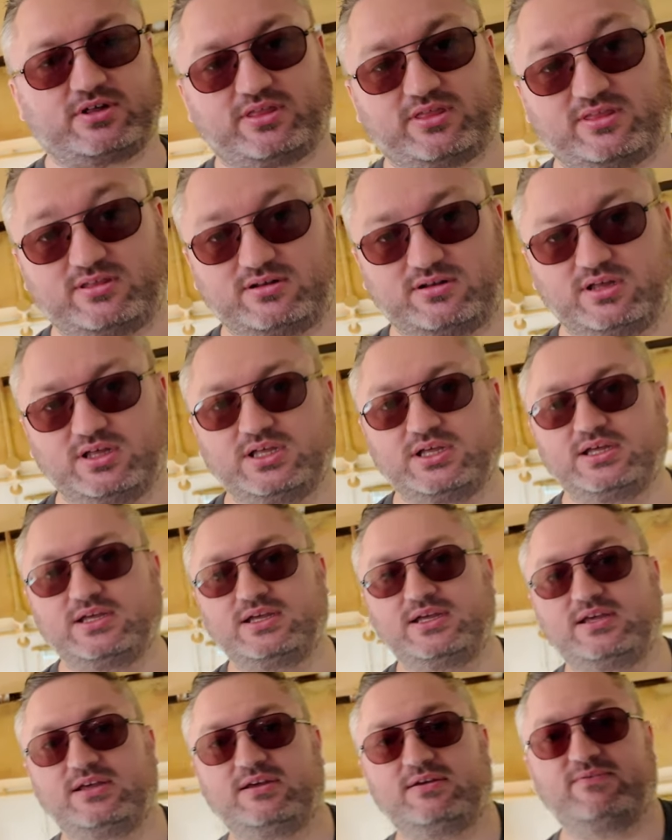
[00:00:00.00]
rather than
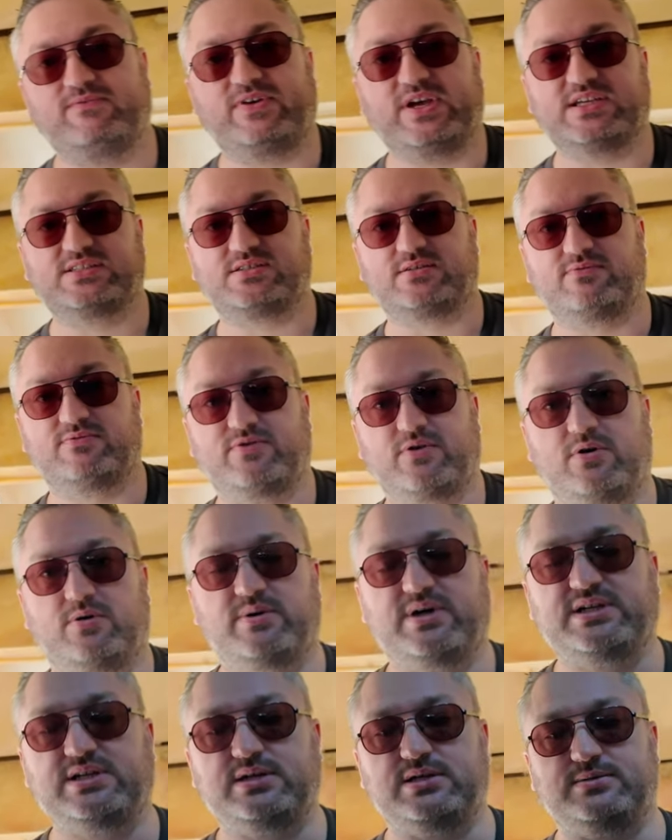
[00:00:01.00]
facing
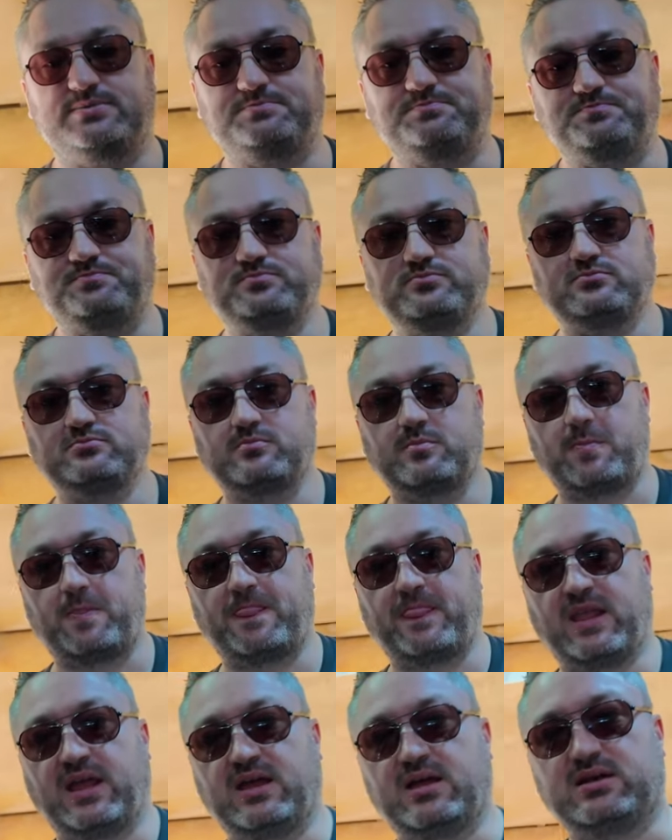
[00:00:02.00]
forward
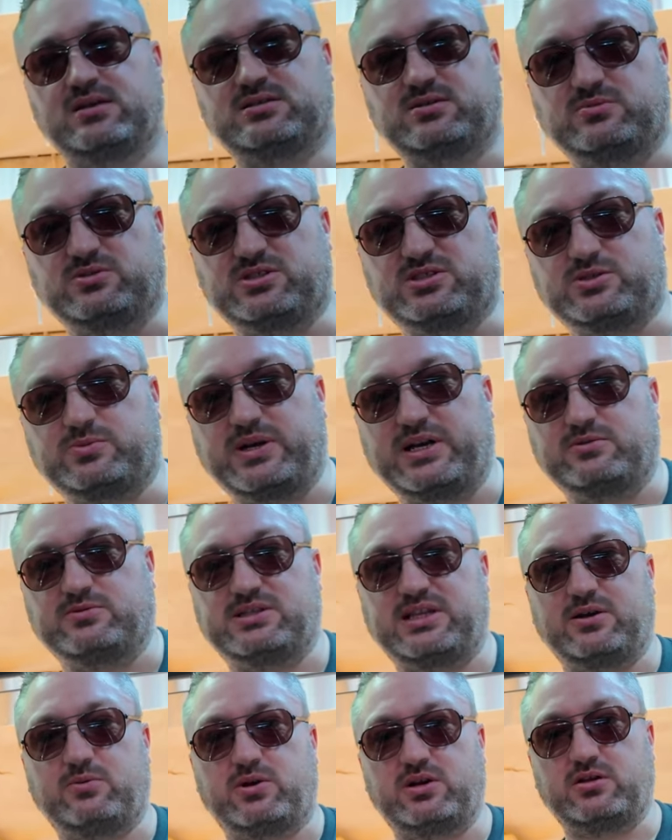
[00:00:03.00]
so it was just weird. It
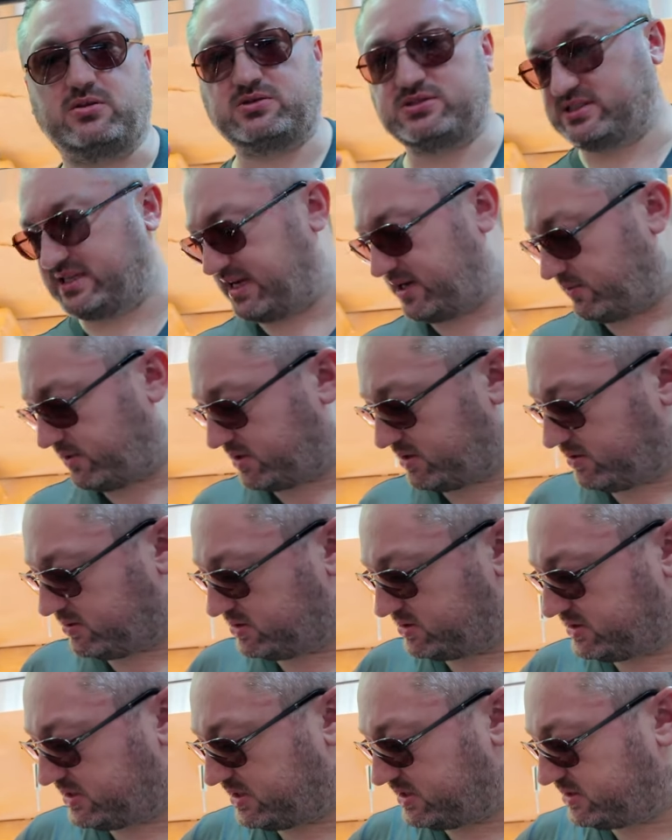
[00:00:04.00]
was like one of those tower
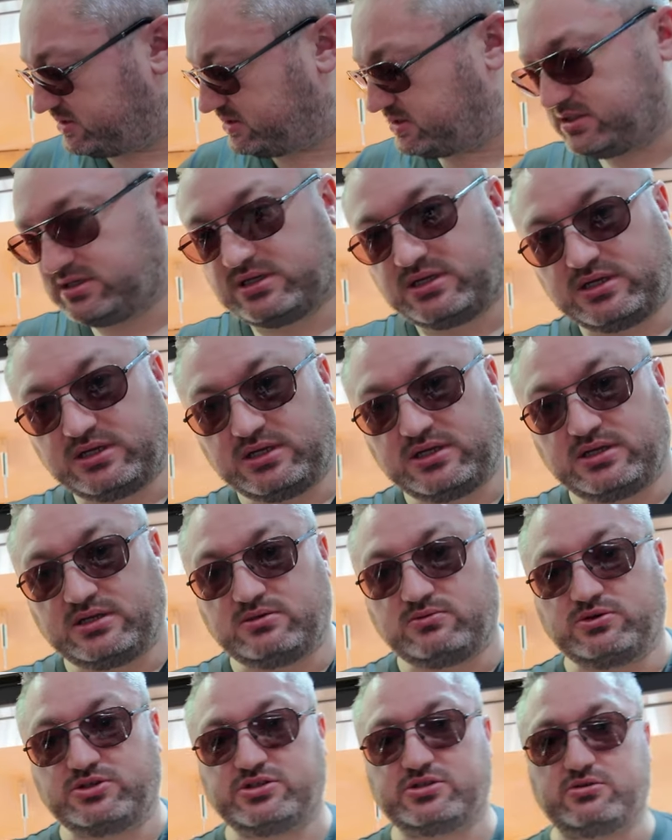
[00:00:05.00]
coasters. We're